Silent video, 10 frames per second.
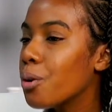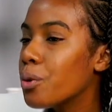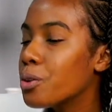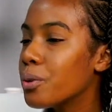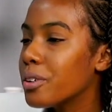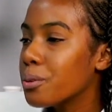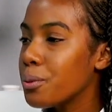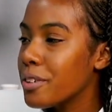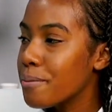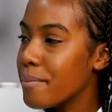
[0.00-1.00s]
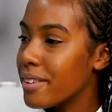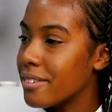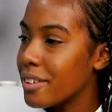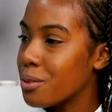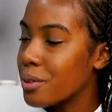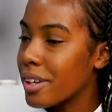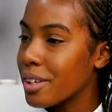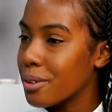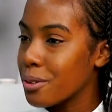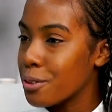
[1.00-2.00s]
which was which message would I
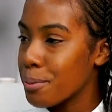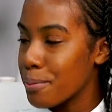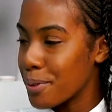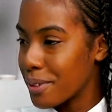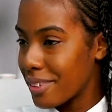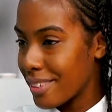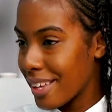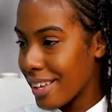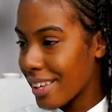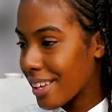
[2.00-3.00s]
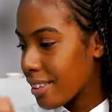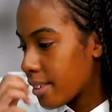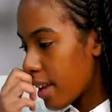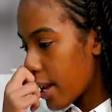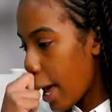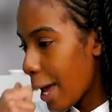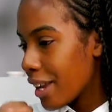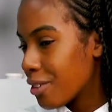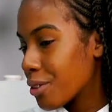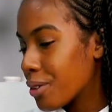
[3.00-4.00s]
use to promote St.Kitts? And I
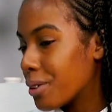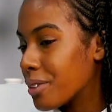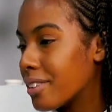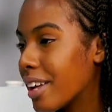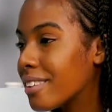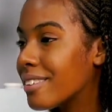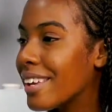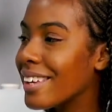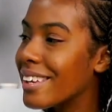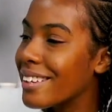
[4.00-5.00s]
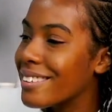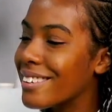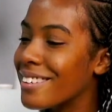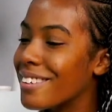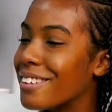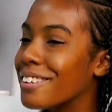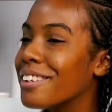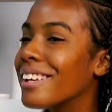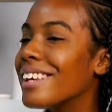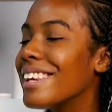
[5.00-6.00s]
chose that St.Kitts is a
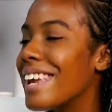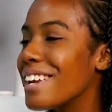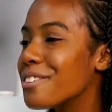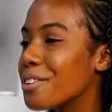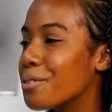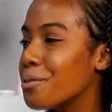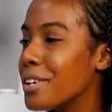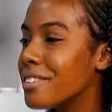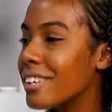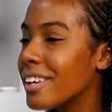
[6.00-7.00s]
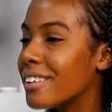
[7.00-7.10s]
nation rich in